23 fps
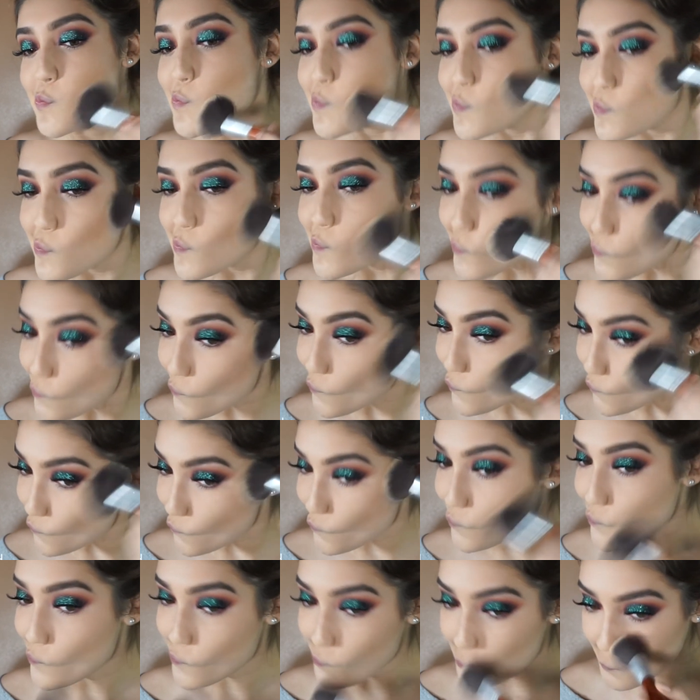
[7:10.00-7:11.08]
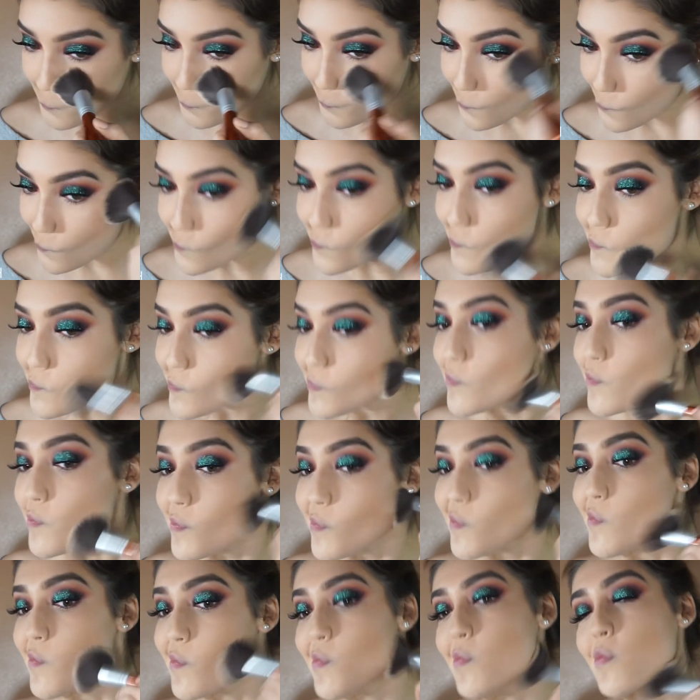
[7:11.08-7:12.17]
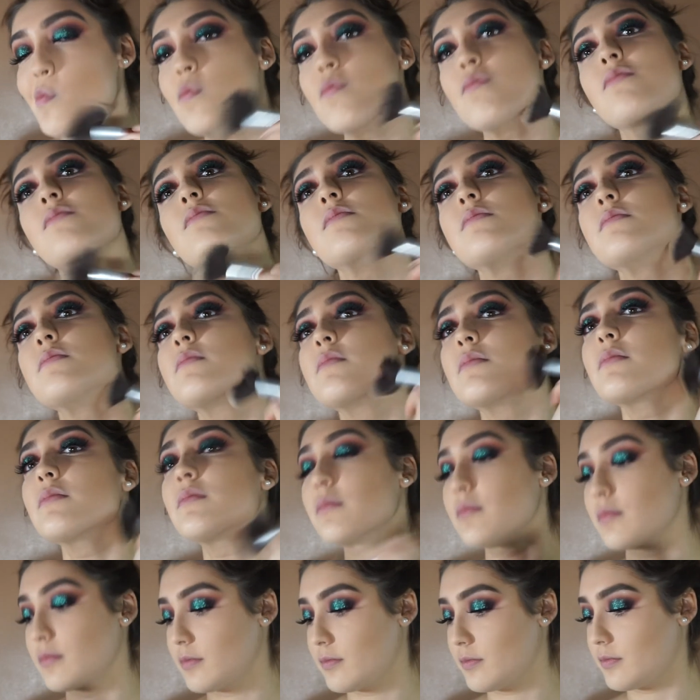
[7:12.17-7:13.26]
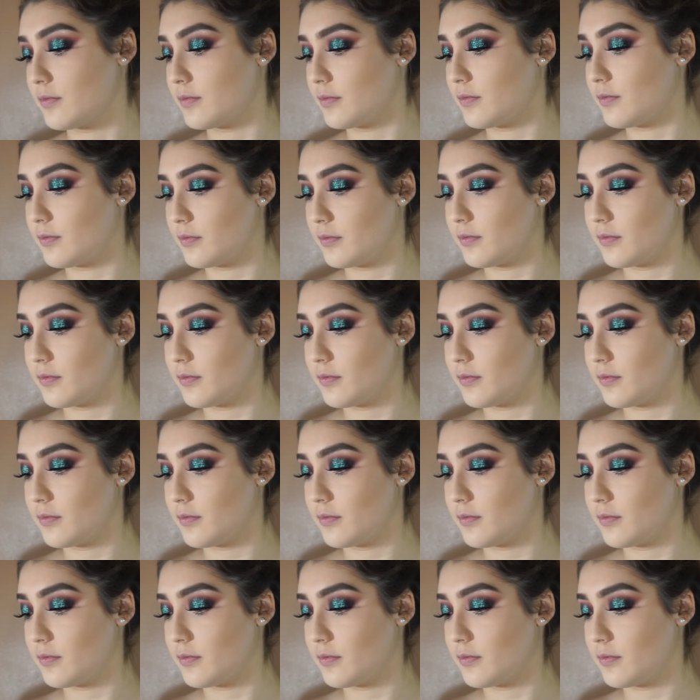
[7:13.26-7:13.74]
and it's cruelty free. So yeah, it's awesome.